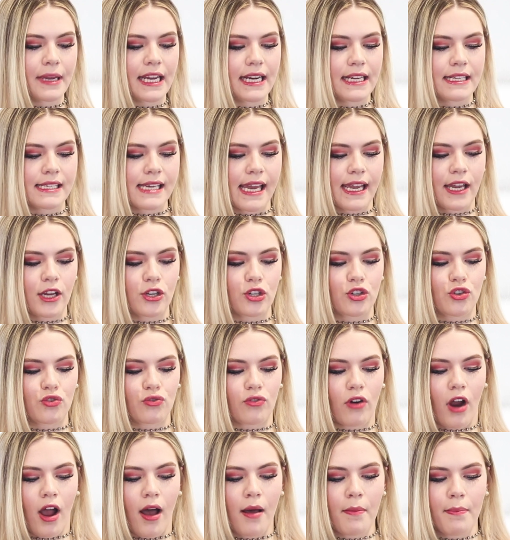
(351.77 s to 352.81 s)
gonna take a
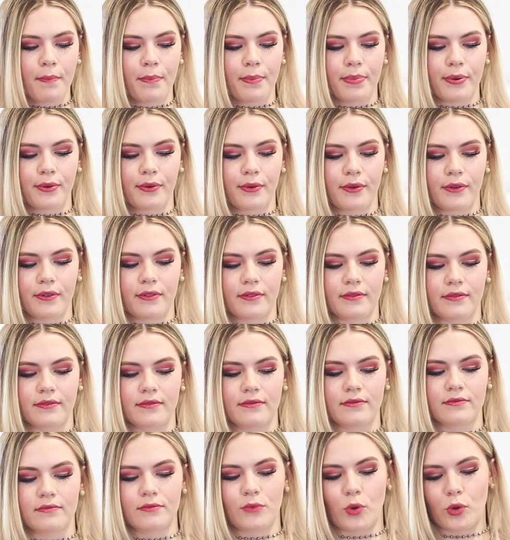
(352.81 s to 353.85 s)
drop
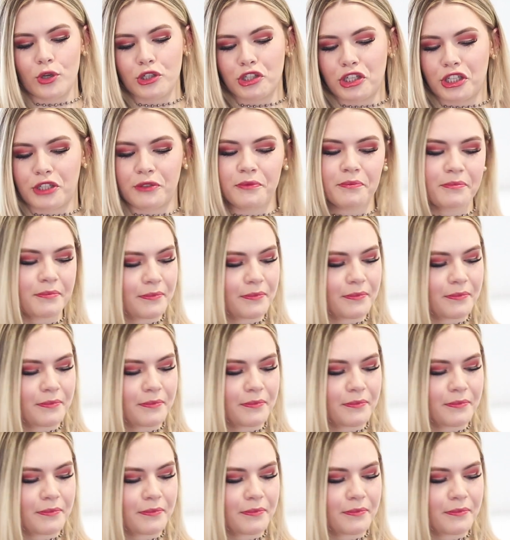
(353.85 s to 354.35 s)
or two.